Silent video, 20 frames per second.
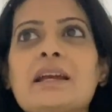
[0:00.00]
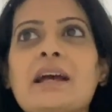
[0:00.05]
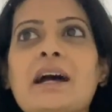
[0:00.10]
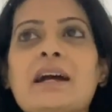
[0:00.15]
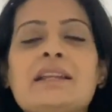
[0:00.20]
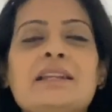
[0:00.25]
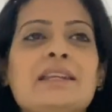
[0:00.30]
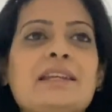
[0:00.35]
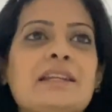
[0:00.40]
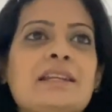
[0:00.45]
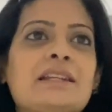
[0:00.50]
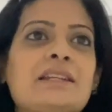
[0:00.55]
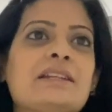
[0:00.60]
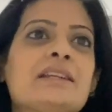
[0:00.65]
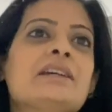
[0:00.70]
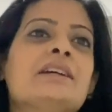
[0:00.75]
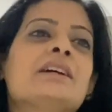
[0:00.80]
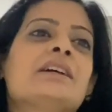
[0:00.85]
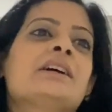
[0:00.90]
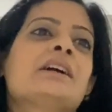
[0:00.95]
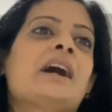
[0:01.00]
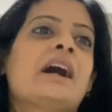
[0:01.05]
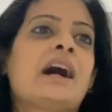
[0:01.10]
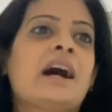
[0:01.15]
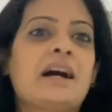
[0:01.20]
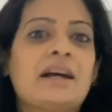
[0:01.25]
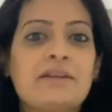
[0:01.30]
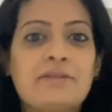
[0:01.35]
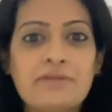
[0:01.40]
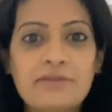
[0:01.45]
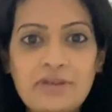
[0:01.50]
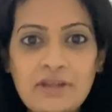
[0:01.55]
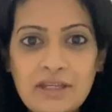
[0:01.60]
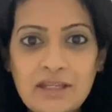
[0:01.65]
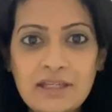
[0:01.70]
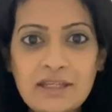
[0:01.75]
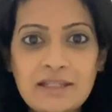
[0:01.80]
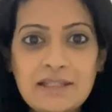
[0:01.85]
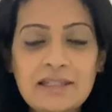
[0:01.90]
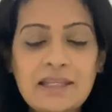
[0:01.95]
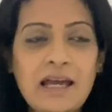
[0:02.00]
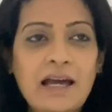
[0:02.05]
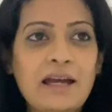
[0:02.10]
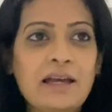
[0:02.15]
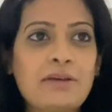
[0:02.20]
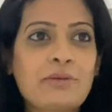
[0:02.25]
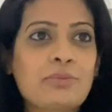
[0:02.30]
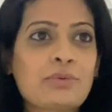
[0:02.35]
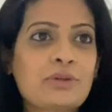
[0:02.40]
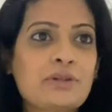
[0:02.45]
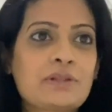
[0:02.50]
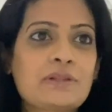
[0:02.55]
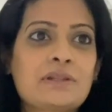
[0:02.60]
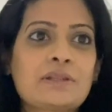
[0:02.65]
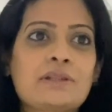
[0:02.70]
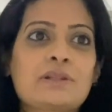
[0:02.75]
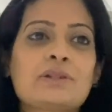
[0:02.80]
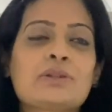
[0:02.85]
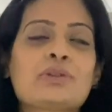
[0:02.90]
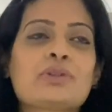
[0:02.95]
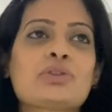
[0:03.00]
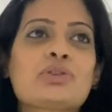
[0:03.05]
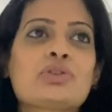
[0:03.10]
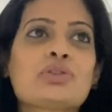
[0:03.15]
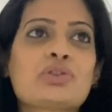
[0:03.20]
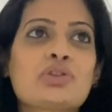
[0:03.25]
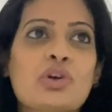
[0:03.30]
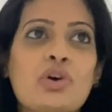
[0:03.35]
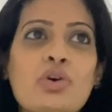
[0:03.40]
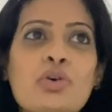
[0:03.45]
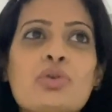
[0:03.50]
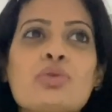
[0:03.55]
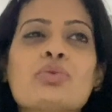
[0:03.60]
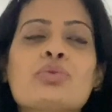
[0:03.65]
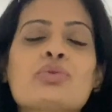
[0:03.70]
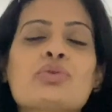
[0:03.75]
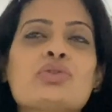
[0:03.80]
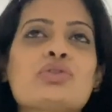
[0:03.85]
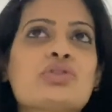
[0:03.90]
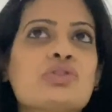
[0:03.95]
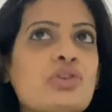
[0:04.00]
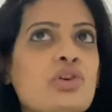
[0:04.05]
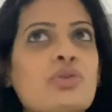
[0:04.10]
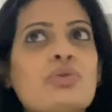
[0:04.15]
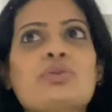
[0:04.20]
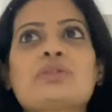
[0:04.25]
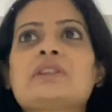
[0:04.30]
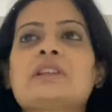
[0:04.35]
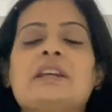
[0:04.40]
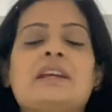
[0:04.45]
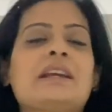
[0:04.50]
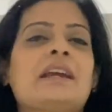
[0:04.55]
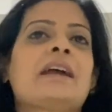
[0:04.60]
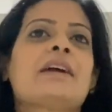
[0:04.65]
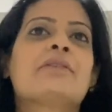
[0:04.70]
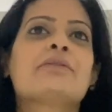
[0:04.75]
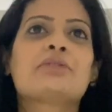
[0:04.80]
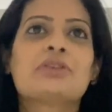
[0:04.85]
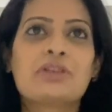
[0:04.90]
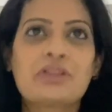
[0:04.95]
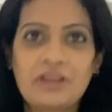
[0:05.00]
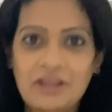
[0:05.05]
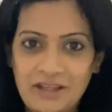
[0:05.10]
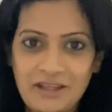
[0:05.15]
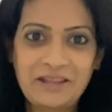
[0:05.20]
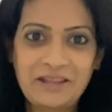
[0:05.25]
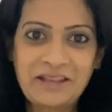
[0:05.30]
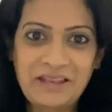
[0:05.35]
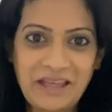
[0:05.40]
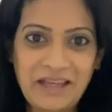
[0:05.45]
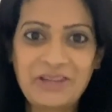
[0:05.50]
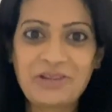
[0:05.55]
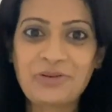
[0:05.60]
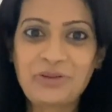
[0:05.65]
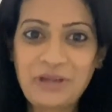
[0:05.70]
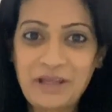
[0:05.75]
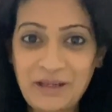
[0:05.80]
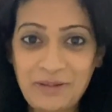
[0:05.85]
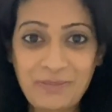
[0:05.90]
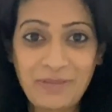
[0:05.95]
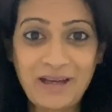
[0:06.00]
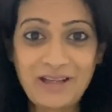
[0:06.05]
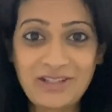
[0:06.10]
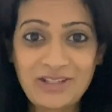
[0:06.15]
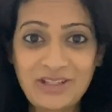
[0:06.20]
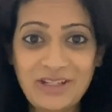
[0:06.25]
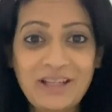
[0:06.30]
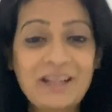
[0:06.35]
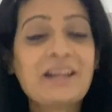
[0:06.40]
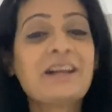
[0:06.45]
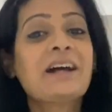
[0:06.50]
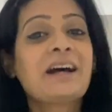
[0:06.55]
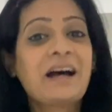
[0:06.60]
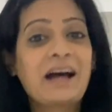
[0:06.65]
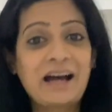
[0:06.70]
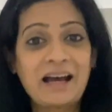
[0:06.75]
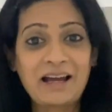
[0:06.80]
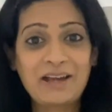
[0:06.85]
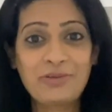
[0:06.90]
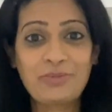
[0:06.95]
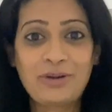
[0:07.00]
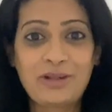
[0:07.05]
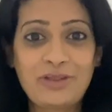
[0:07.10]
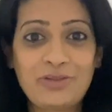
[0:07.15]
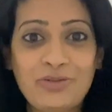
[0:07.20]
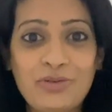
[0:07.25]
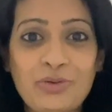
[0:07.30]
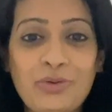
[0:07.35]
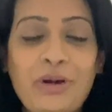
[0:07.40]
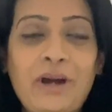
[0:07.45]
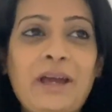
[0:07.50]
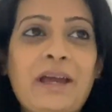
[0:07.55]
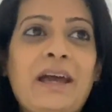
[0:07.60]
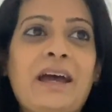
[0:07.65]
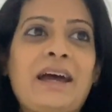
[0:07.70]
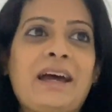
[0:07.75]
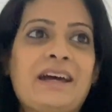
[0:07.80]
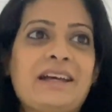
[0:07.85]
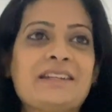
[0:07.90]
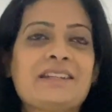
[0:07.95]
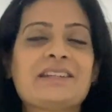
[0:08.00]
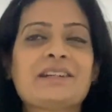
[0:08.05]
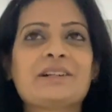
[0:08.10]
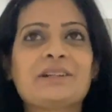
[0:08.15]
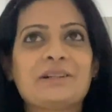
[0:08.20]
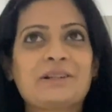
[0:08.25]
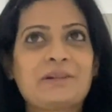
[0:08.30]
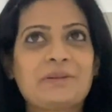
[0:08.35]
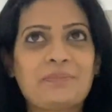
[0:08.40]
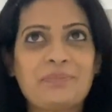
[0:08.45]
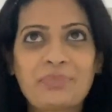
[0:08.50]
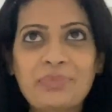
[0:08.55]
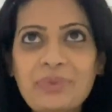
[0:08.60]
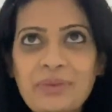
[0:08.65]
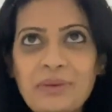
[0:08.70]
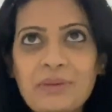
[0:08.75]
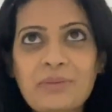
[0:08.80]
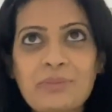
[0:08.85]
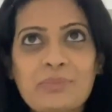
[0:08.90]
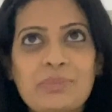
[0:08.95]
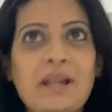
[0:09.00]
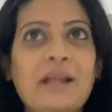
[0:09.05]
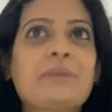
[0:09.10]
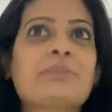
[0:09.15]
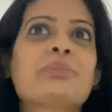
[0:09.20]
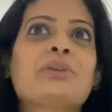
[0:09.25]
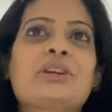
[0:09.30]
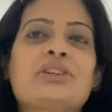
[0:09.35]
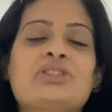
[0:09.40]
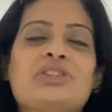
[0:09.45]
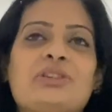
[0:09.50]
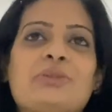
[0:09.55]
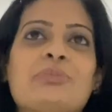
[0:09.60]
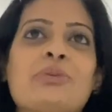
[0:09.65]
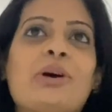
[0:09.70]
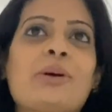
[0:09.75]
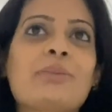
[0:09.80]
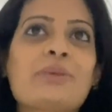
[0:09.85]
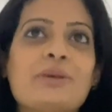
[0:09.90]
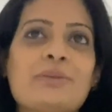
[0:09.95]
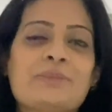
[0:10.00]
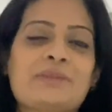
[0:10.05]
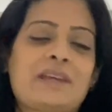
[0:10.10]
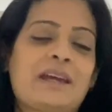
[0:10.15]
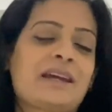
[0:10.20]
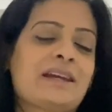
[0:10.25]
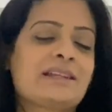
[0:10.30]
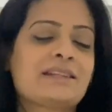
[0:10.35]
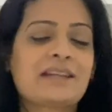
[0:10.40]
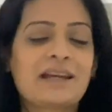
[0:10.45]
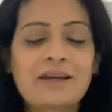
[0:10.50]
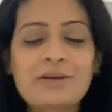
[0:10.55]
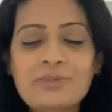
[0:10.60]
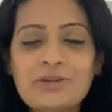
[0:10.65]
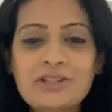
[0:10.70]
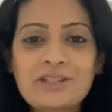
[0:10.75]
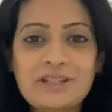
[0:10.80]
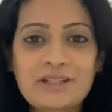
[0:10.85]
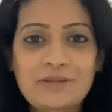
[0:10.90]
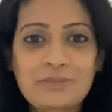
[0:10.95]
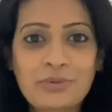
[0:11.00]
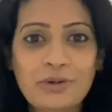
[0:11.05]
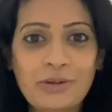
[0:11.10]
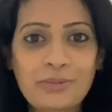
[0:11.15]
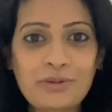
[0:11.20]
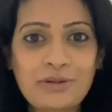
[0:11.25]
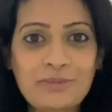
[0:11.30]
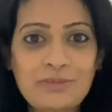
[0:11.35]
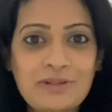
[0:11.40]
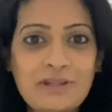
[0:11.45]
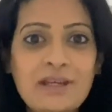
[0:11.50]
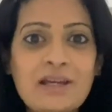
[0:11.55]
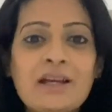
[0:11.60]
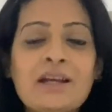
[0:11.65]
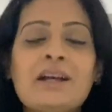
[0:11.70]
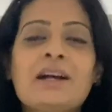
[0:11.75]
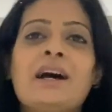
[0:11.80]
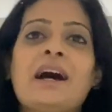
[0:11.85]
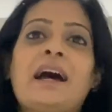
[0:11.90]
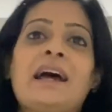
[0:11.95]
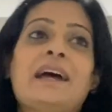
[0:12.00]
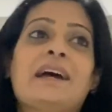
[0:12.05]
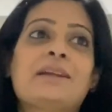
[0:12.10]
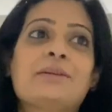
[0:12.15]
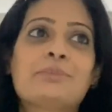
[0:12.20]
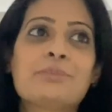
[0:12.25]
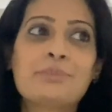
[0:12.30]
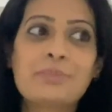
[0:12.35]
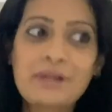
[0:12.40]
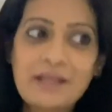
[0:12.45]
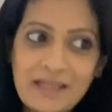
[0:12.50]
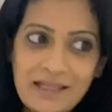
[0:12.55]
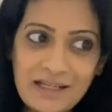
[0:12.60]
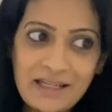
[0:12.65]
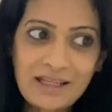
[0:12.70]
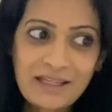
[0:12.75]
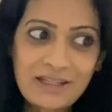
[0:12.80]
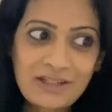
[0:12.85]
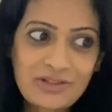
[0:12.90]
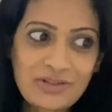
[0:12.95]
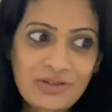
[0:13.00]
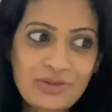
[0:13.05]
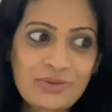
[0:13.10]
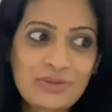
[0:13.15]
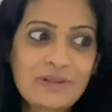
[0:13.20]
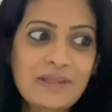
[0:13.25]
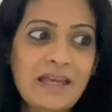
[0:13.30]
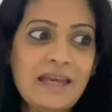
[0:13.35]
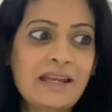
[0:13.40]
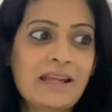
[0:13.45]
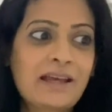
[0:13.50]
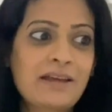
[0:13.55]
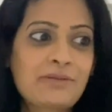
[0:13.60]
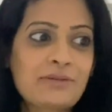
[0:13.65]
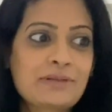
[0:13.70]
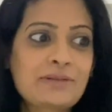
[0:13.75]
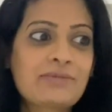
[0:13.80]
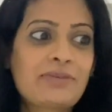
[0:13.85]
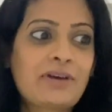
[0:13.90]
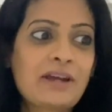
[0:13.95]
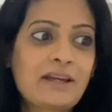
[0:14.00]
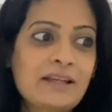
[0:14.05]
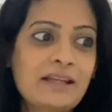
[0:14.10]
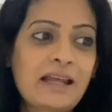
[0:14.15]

I needed IVs. I was so, so sick. Everything that you can imagine, I went through. I had. Um, blood pressure problems, I had diabetes problems, I had bleeding issues, and I was fine.